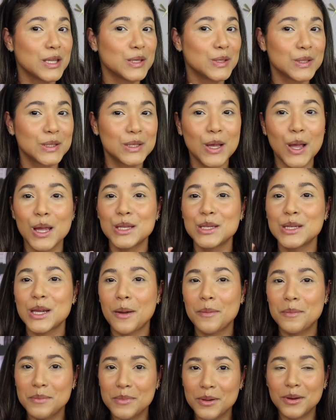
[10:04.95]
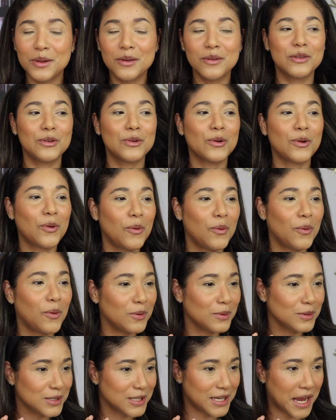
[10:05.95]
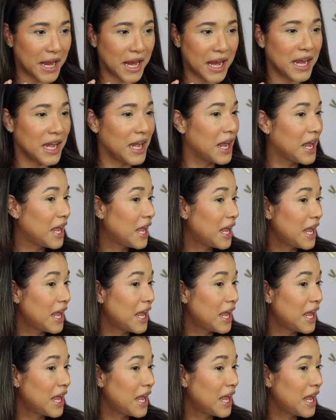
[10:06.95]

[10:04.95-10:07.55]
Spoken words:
Such a beautiful coral shade.